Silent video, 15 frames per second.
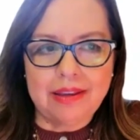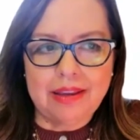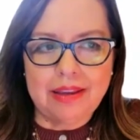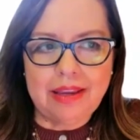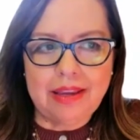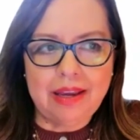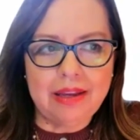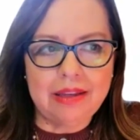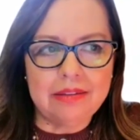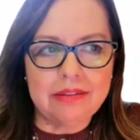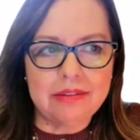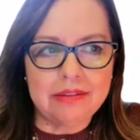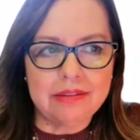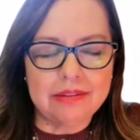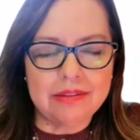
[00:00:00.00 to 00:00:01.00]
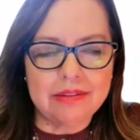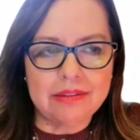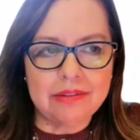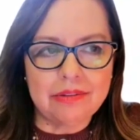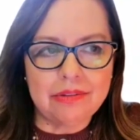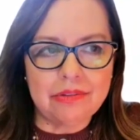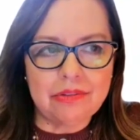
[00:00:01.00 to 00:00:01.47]
And
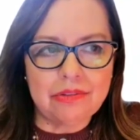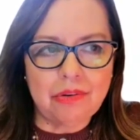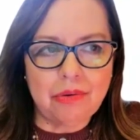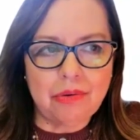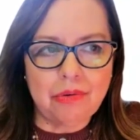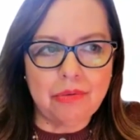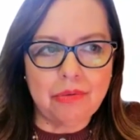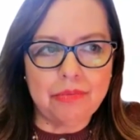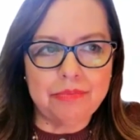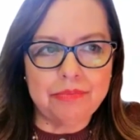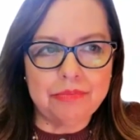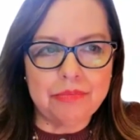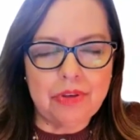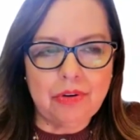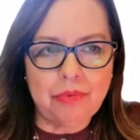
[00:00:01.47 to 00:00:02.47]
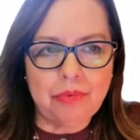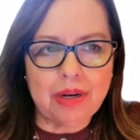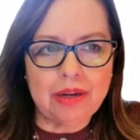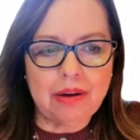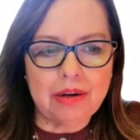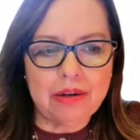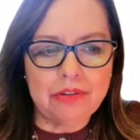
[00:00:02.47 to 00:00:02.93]
so, when I
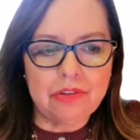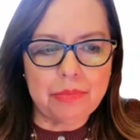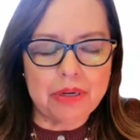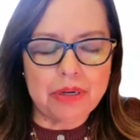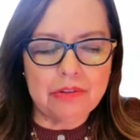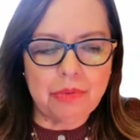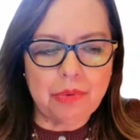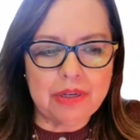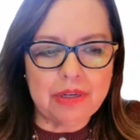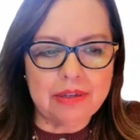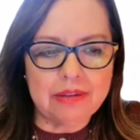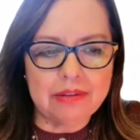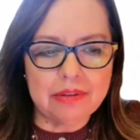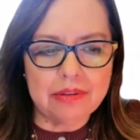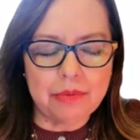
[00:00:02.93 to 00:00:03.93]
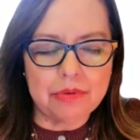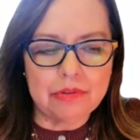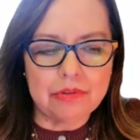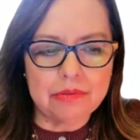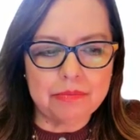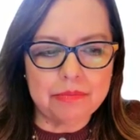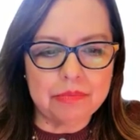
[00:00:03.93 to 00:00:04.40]
got into my 20s, I
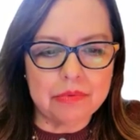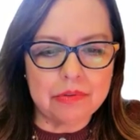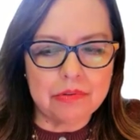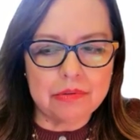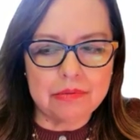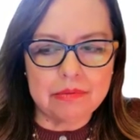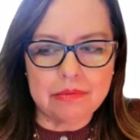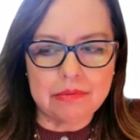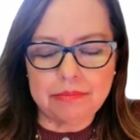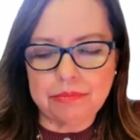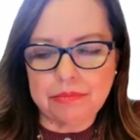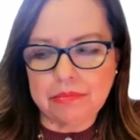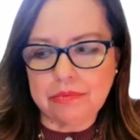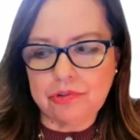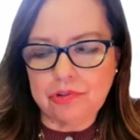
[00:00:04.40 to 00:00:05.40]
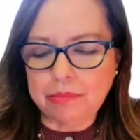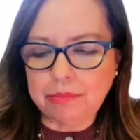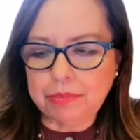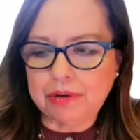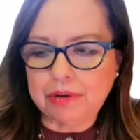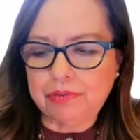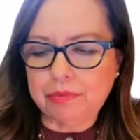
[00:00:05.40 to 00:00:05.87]
was
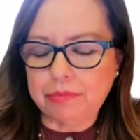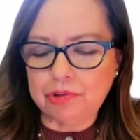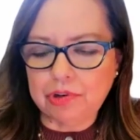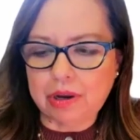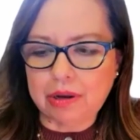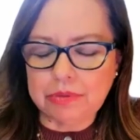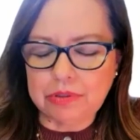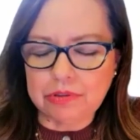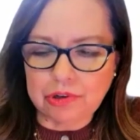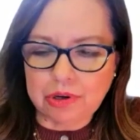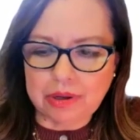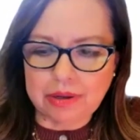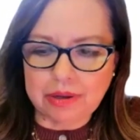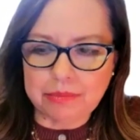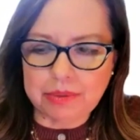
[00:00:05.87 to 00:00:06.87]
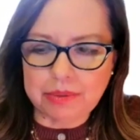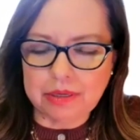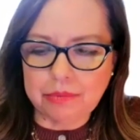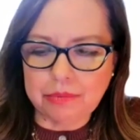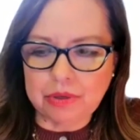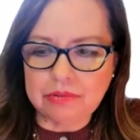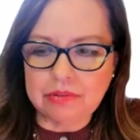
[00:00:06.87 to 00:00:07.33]
jumping from job to job. And
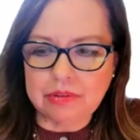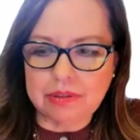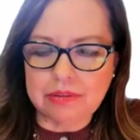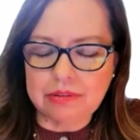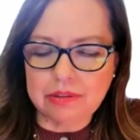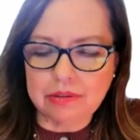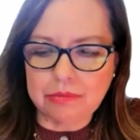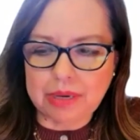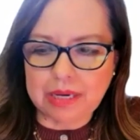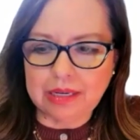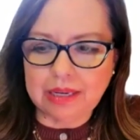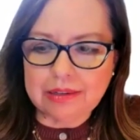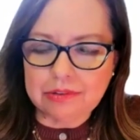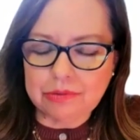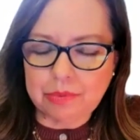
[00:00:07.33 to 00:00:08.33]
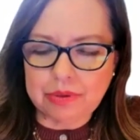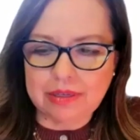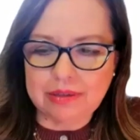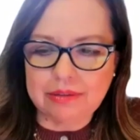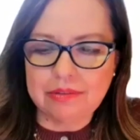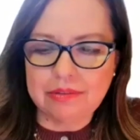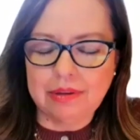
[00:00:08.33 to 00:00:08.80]
it wasn't until my late
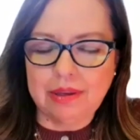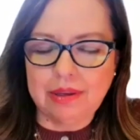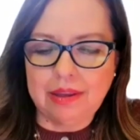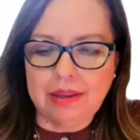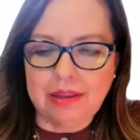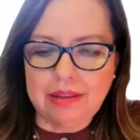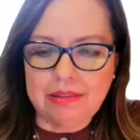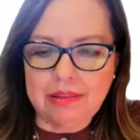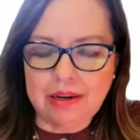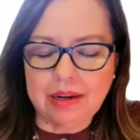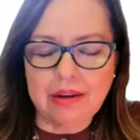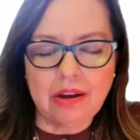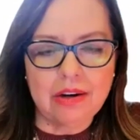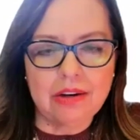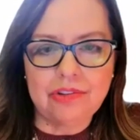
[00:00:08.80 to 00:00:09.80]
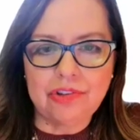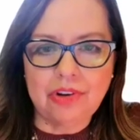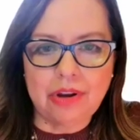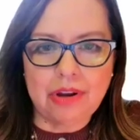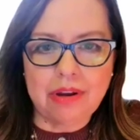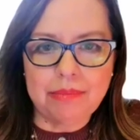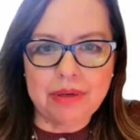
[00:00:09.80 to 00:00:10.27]
20s that I got a
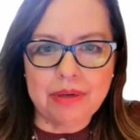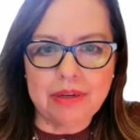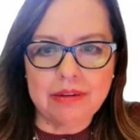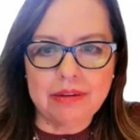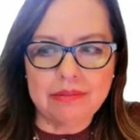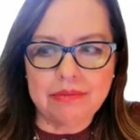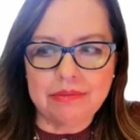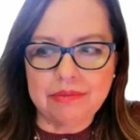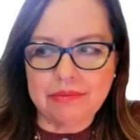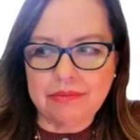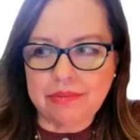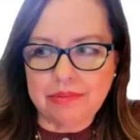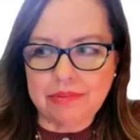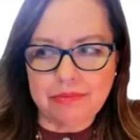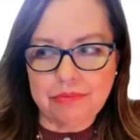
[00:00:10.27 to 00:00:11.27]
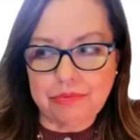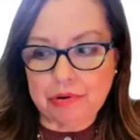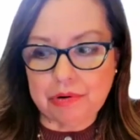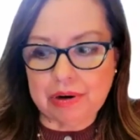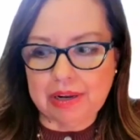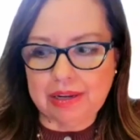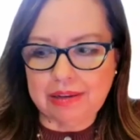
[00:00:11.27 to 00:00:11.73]
job at a
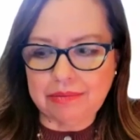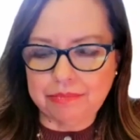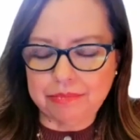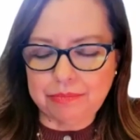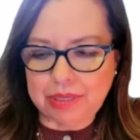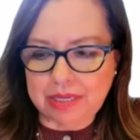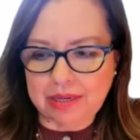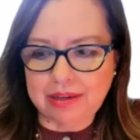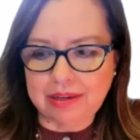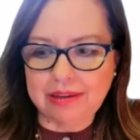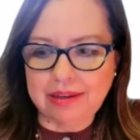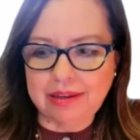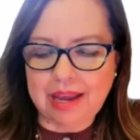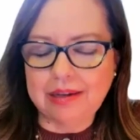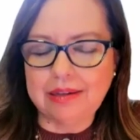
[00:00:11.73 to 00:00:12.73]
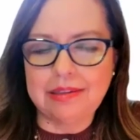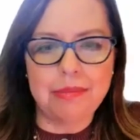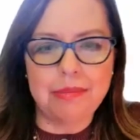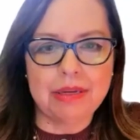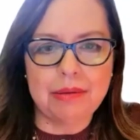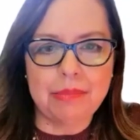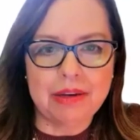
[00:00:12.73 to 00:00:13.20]
very big
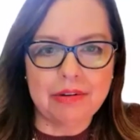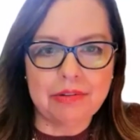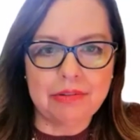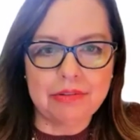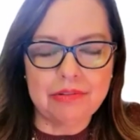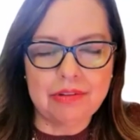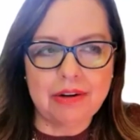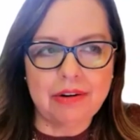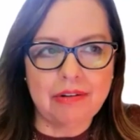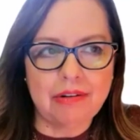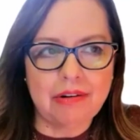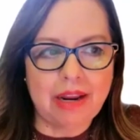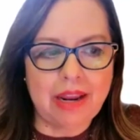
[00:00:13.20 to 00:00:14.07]
academic medical center.